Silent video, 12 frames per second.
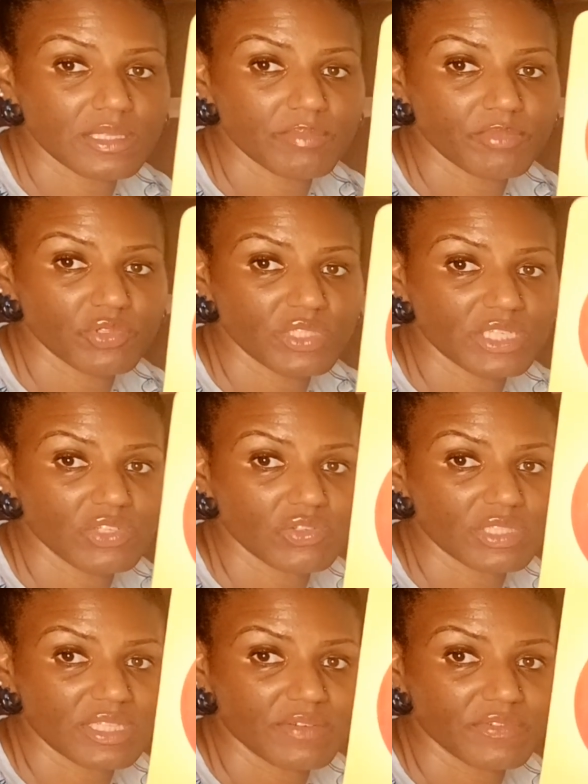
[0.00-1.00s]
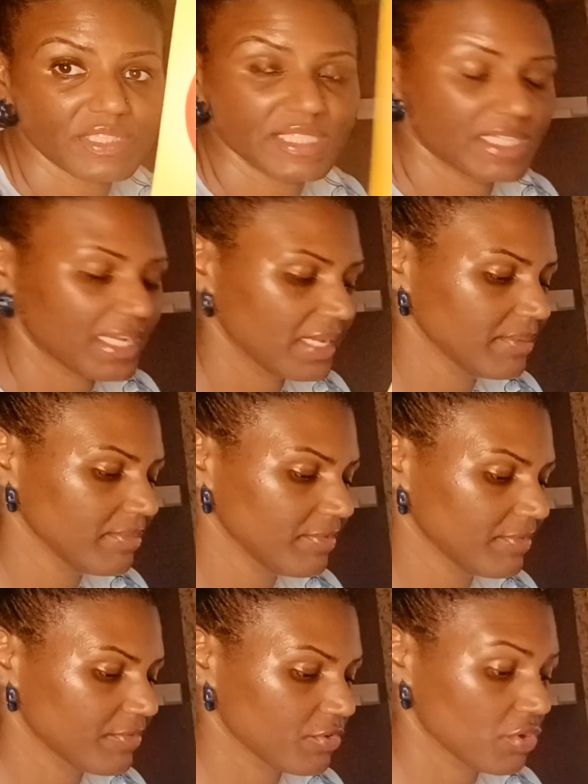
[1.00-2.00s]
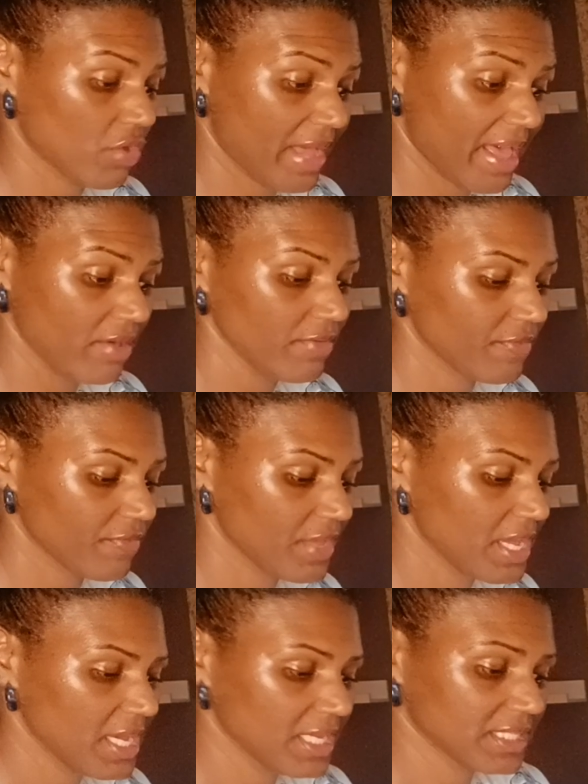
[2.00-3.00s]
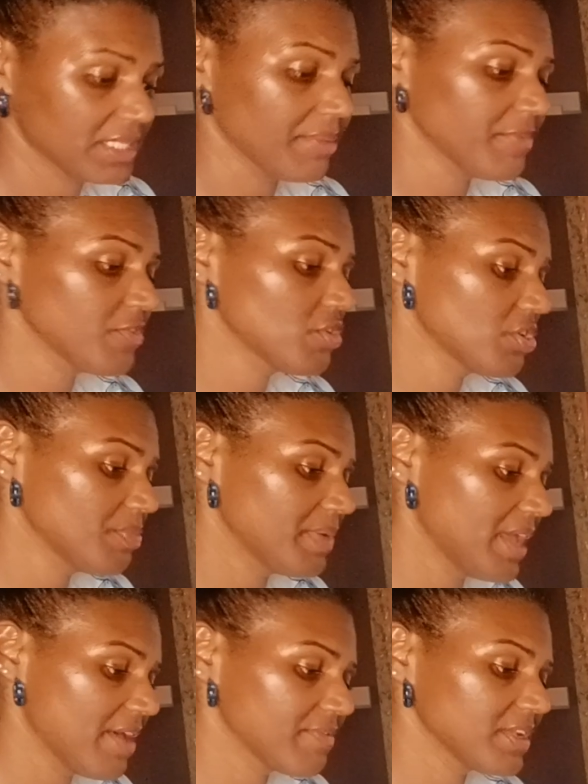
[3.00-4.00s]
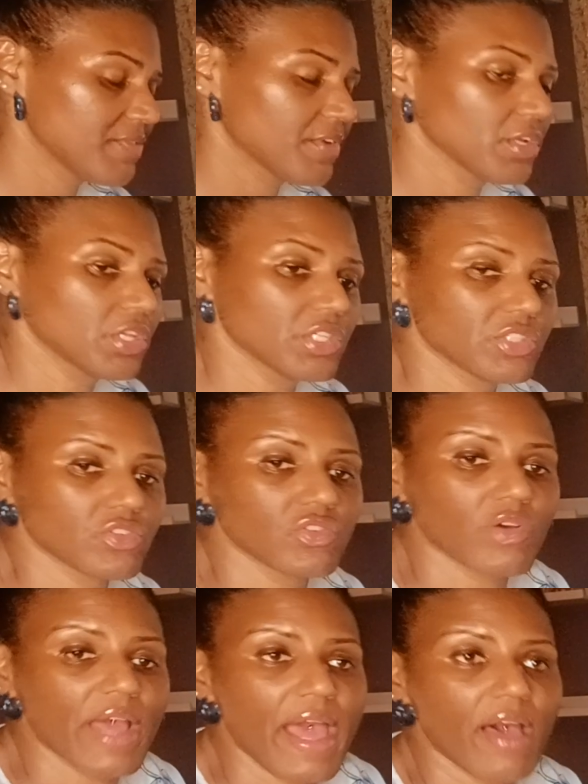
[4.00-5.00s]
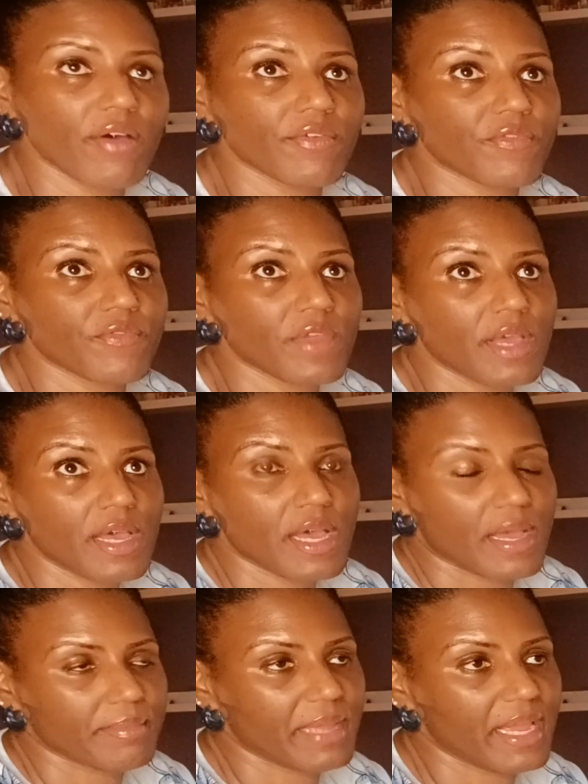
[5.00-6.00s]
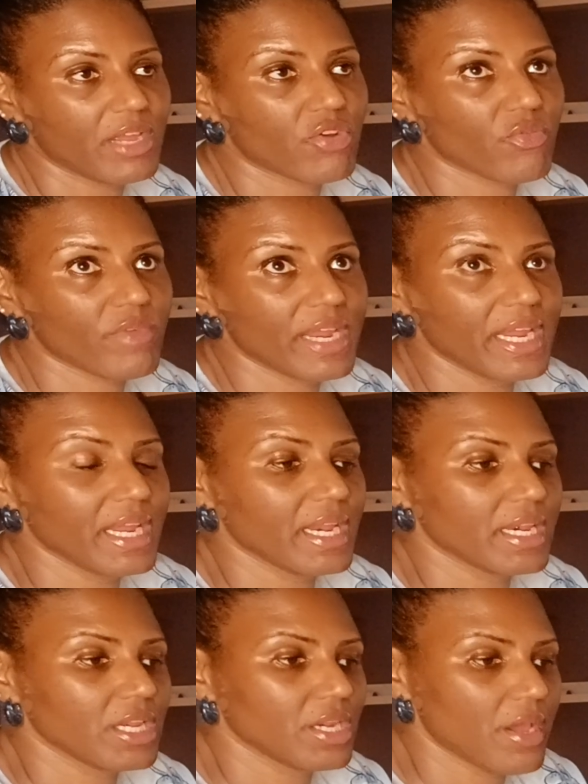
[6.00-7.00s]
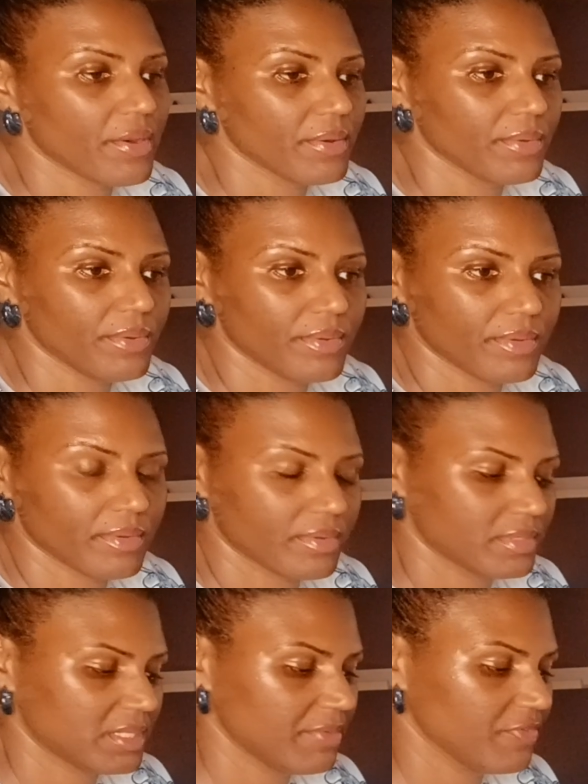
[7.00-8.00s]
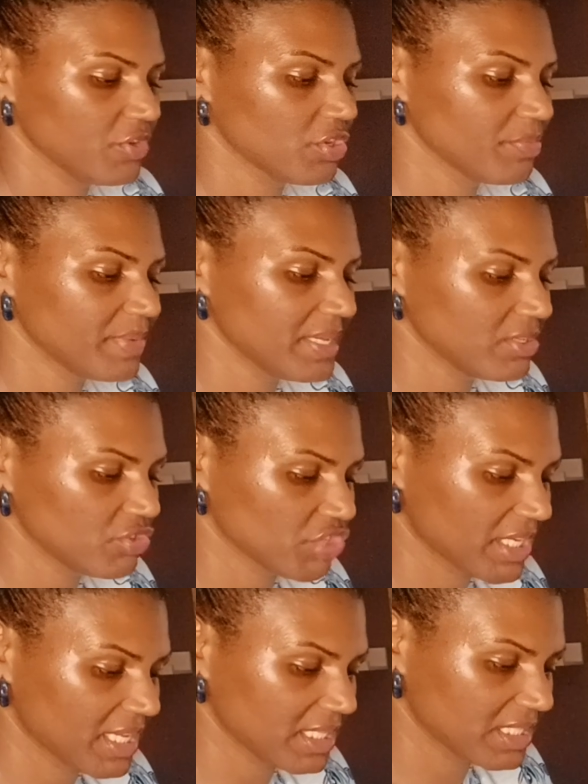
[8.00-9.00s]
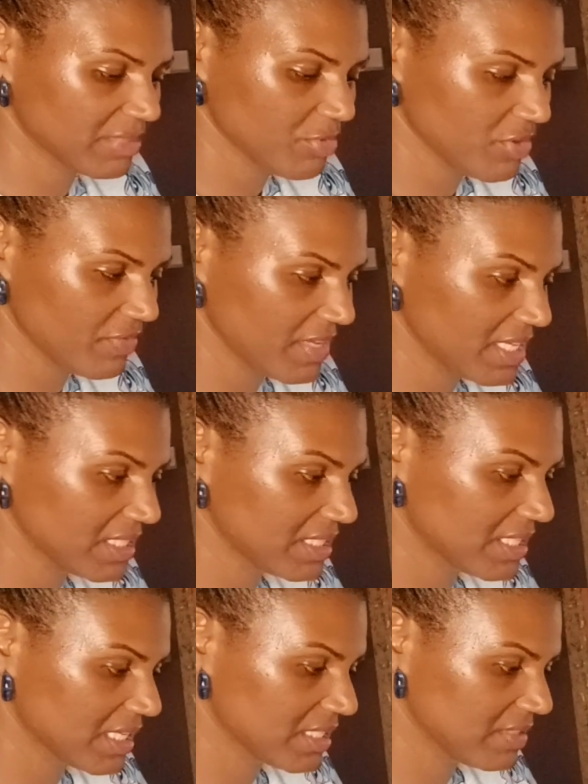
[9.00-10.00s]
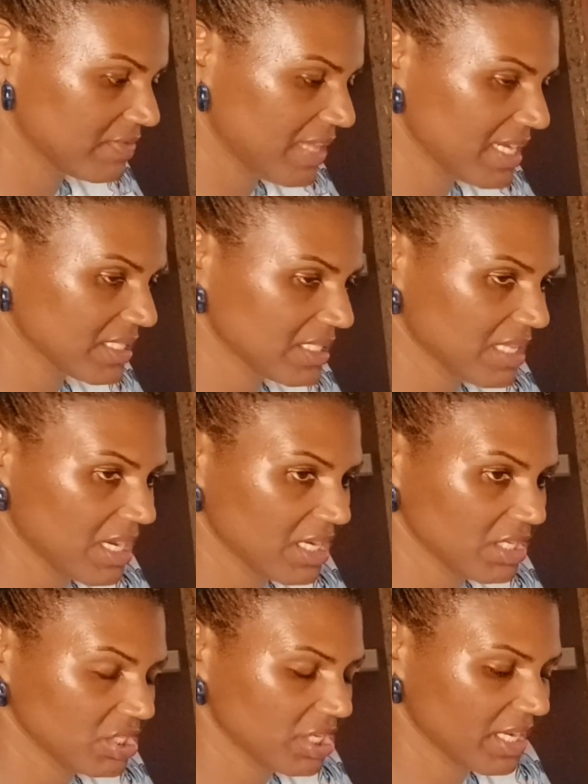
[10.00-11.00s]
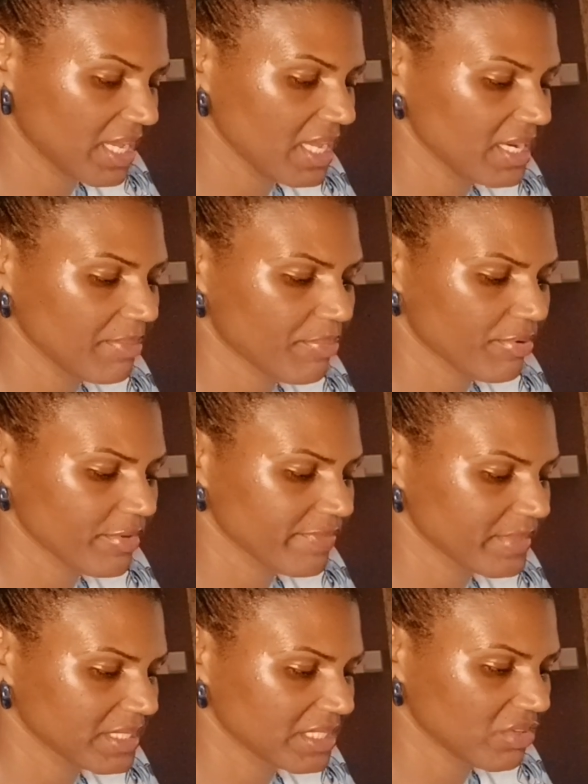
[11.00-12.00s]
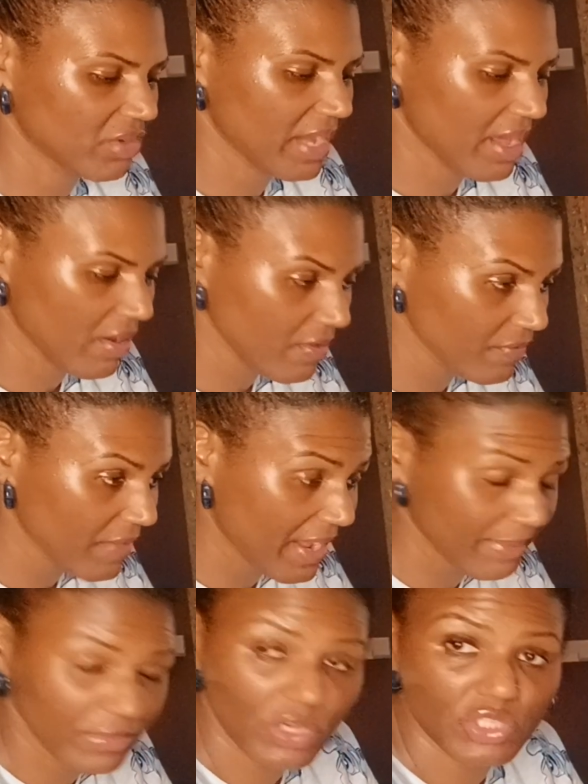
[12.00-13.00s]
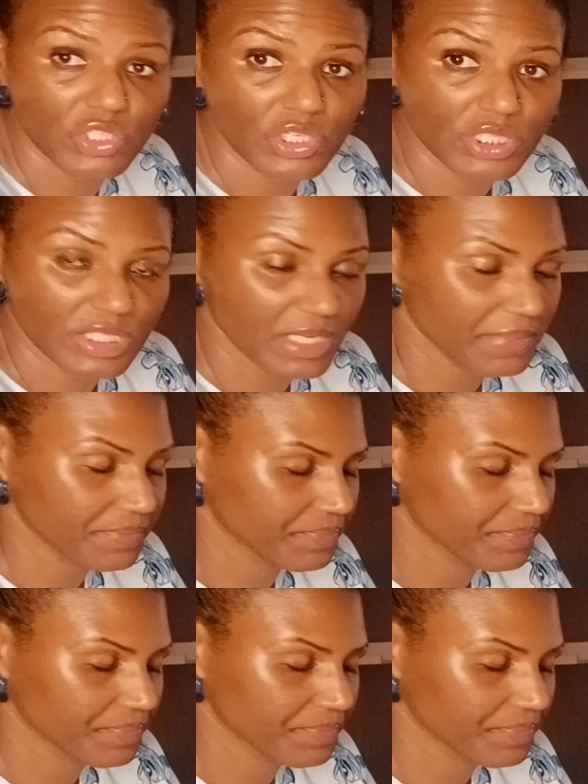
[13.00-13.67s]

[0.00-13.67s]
Boosting your self-esteem through your health. Some of you could be heavily focused on your health. I'm getting green, you know. Some of you could be drinking smoothies, things of that such. I get an improvement to your health. I am not a doctor.